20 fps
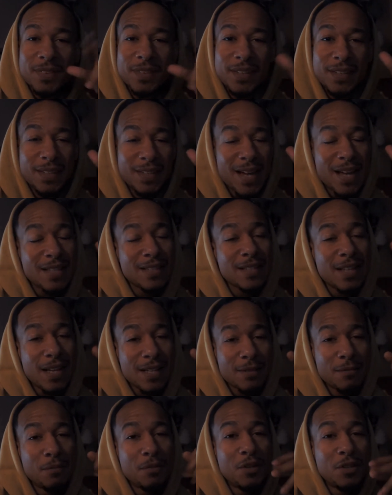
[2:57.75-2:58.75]
He got
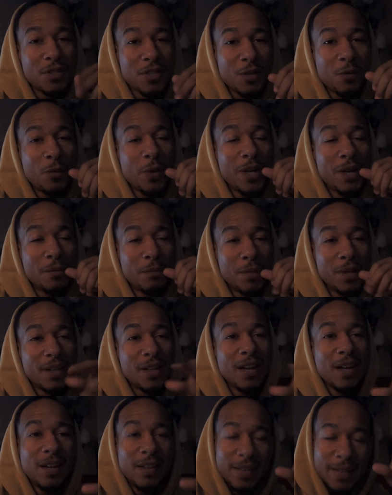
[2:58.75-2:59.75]
some bullshit with him, but
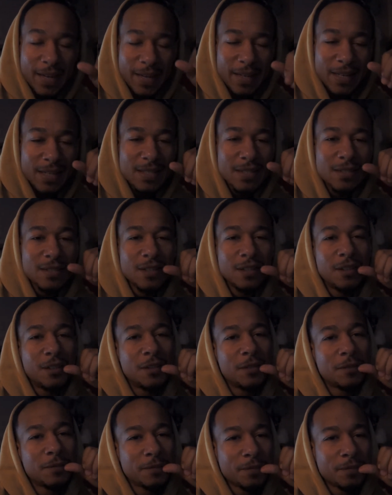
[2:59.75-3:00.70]
they listen to him.